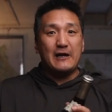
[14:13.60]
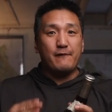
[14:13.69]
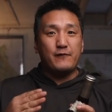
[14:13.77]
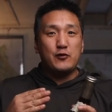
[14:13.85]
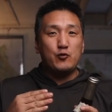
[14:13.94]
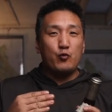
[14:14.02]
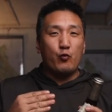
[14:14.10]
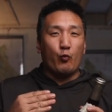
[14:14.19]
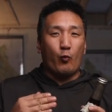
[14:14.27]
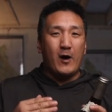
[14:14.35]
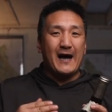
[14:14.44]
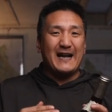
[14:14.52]
If you
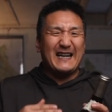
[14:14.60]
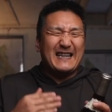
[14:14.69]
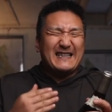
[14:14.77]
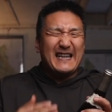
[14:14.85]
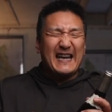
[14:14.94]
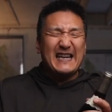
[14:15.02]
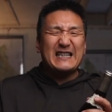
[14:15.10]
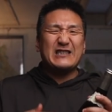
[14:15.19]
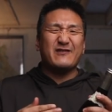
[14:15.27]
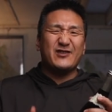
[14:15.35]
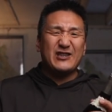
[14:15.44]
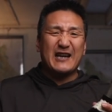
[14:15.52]
want a
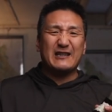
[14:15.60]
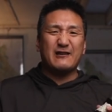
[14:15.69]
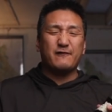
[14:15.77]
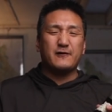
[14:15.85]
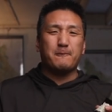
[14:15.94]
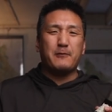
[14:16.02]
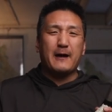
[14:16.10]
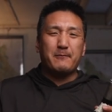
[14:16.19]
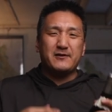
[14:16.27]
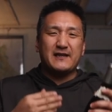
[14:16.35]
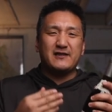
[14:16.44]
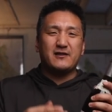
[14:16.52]
taste of Châteauneuf-du-Pape,
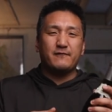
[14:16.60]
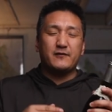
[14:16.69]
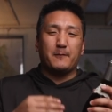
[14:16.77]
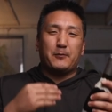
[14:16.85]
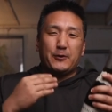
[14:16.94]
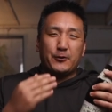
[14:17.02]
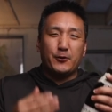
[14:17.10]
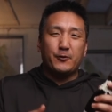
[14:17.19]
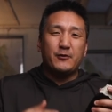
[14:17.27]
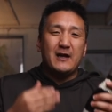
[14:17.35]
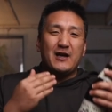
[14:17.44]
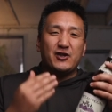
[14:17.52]
a taste of the
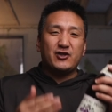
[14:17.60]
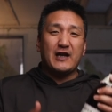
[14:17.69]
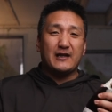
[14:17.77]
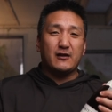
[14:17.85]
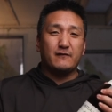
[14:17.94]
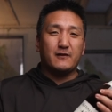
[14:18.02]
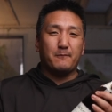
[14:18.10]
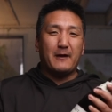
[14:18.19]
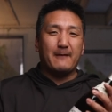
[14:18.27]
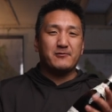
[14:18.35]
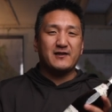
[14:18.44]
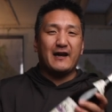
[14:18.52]
Pégau Shetneuf to
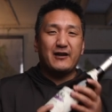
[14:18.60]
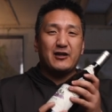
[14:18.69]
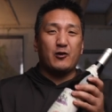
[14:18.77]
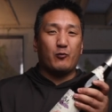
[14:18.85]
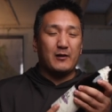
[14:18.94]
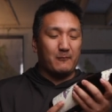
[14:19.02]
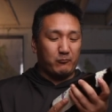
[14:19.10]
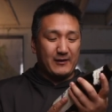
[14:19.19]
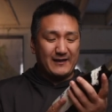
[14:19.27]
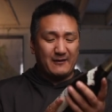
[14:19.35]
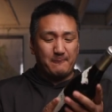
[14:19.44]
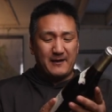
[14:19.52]
Pop style, you don't want to
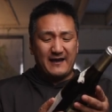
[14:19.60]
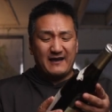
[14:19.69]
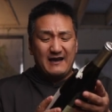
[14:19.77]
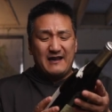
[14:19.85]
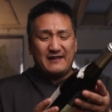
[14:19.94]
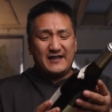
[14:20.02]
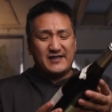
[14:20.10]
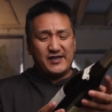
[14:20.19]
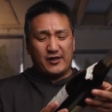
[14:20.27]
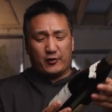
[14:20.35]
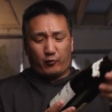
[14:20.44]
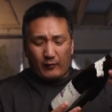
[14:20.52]
break the bank, this
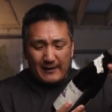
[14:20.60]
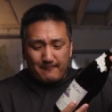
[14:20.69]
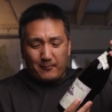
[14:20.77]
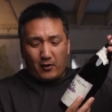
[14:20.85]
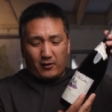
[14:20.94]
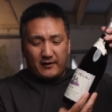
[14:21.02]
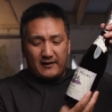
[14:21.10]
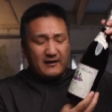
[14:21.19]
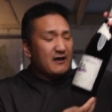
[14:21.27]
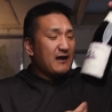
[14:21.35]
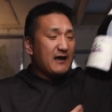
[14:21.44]
is a great bargain.